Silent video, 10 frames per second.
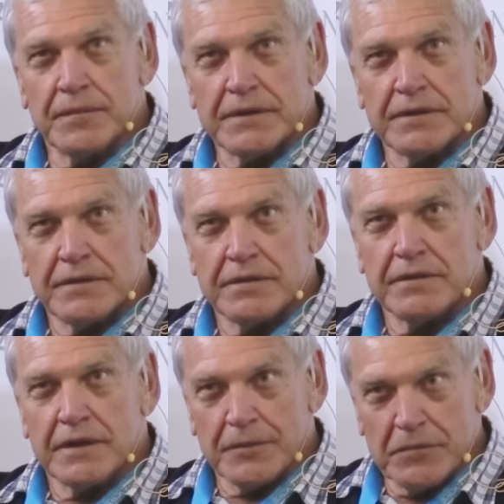But
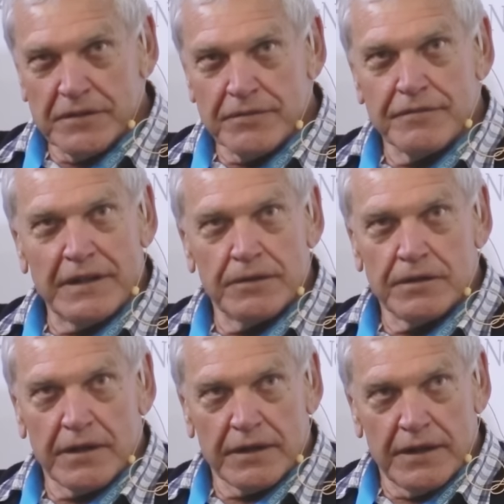I believe the
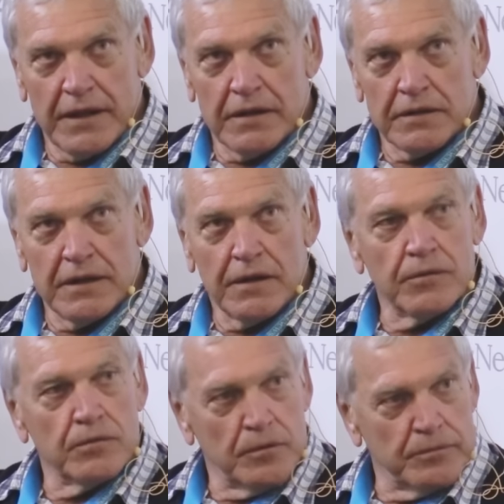value that I can add
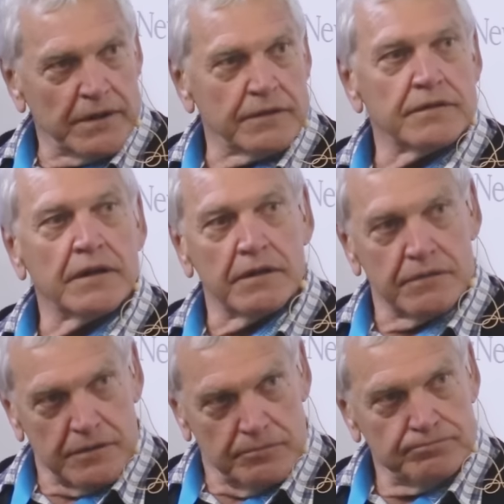now will be outside
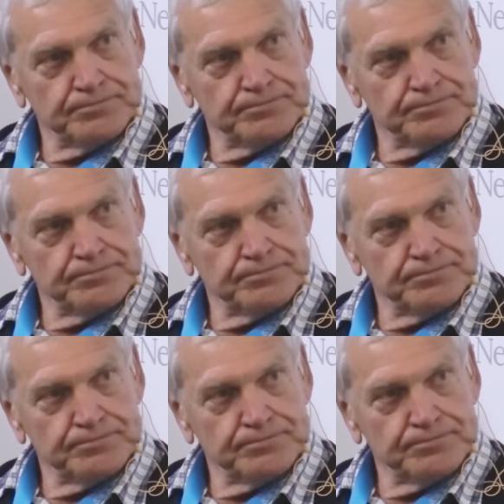Eskom.